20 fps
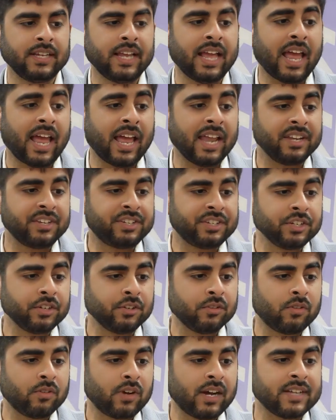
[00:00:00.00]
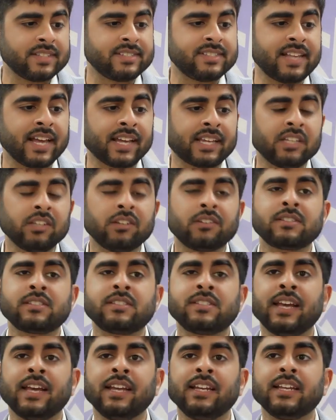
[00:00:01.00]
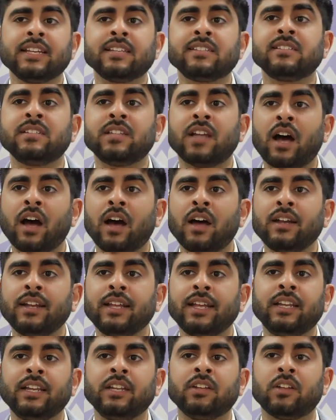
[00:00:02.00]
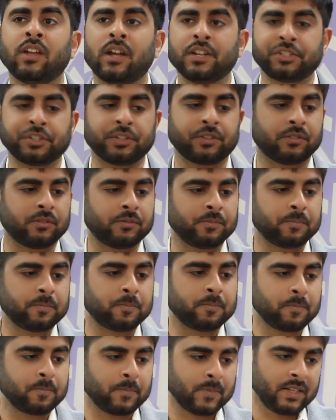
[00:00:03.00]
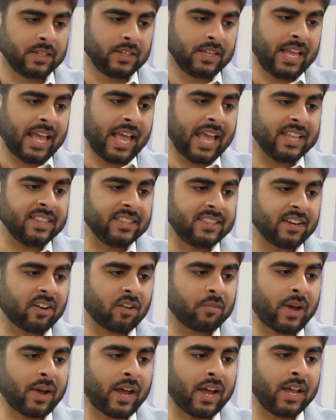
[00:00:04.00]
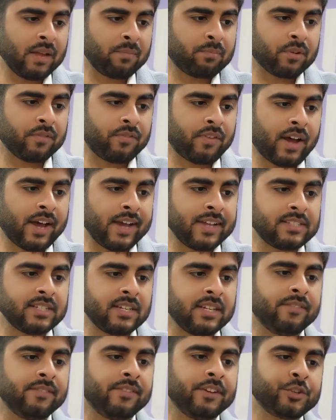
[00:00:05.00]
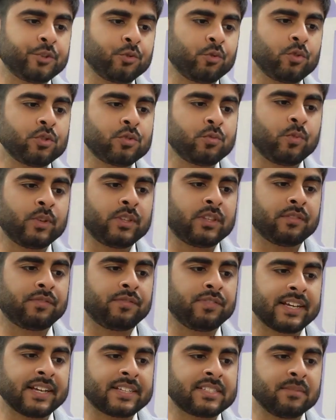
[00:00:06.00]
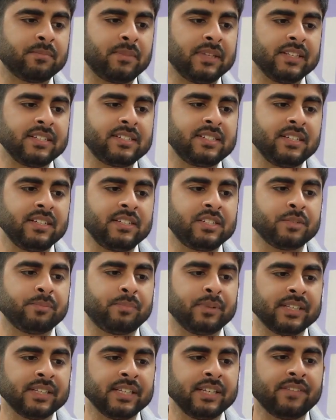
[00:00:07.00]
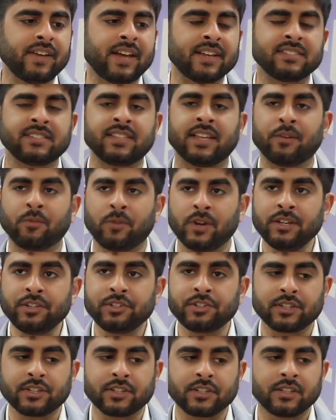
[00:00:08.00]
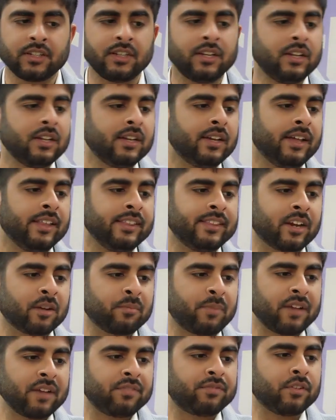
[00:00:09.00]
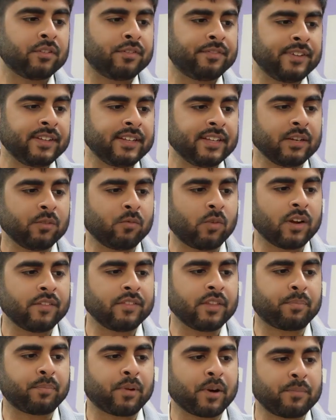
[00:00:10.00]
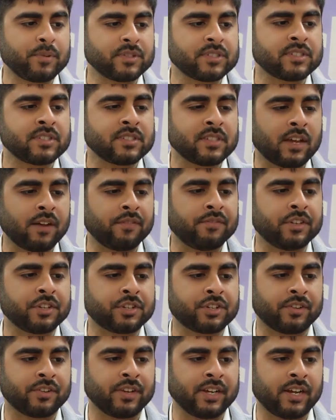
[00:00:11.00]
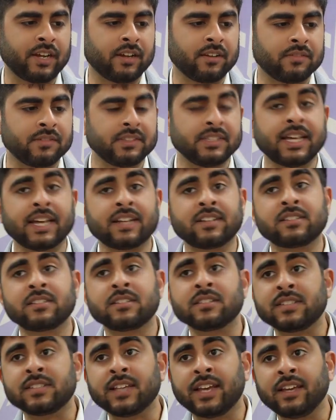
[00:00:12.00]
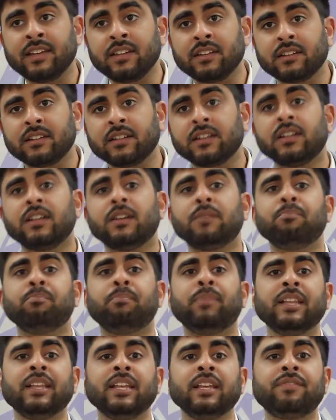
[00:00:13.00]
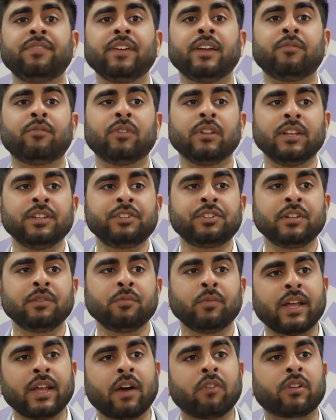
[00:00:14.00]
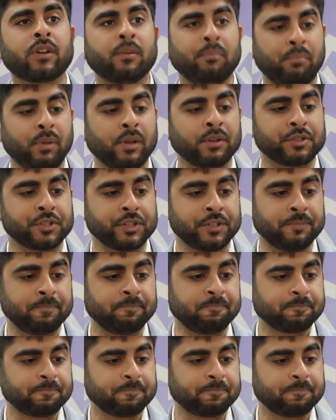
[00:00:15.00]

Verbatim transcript: And two, a secular state is non ideological and thereby provides individuals with the flexibility to believe as they wish, thereby fulfilling one of the purposes of the Sharia, that is to say, belief in religion without compulsion.